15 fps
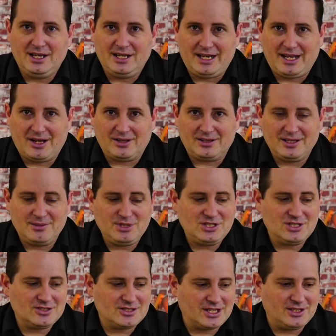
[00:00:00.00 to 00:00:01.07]
Now, let me
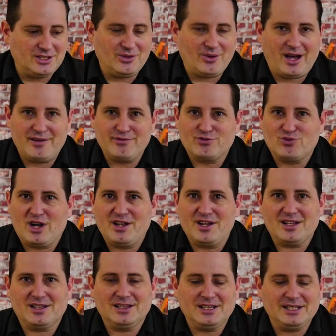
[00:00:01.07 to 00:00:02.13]
just tell you, I've run
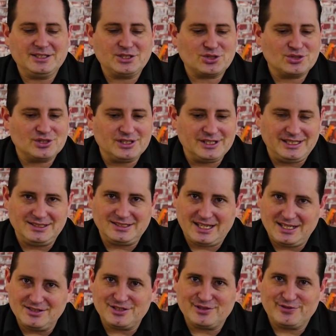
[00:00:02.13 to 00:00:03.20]
literally
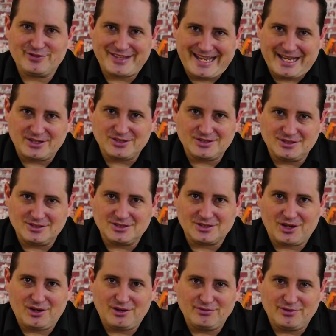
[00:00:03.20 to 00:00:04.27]
tens of thousands
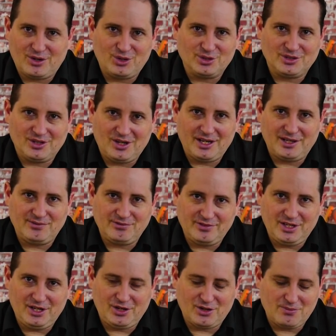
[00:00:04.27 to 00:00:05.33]
of online
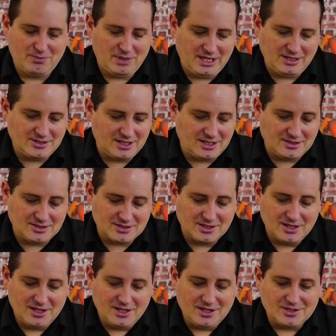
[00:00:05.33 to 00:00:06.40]
video meetings.
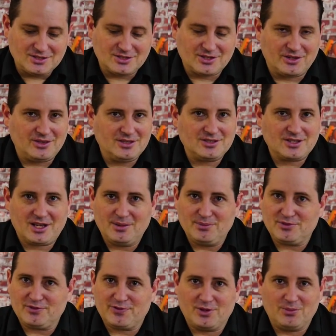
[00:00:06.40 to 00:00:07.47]
So this
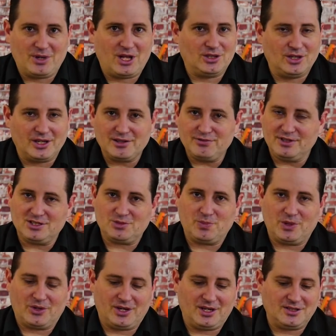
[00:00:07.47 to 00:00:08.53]
comes from a lot of
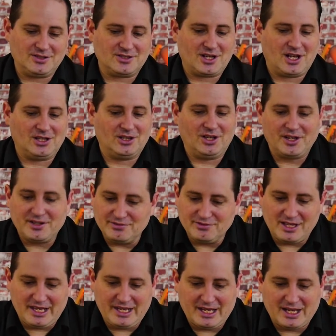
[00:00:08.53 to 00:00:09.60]
experience, a lot of
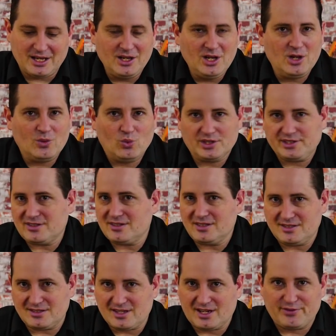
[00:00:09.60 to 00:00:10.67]
gear. What's the
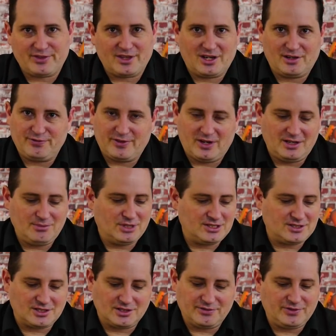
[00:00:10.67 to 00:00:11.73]
stuff that I find
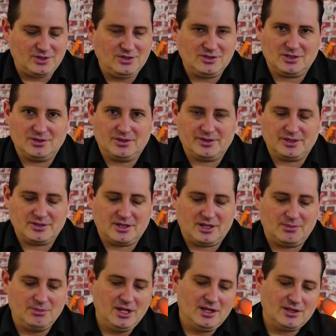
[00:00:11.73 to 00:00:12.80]
myself using all the
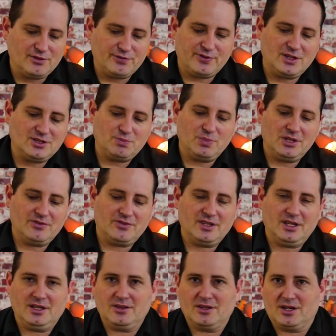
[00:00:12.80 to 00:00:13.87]
time? The first bit of
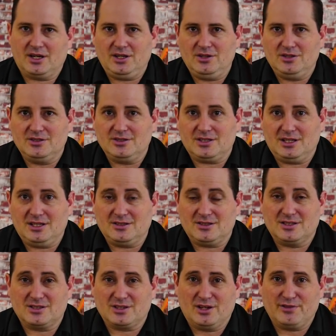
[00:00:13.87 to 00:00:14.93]
thing that I use is
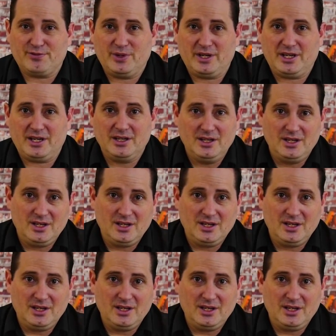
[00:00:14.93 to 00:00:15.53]
the software,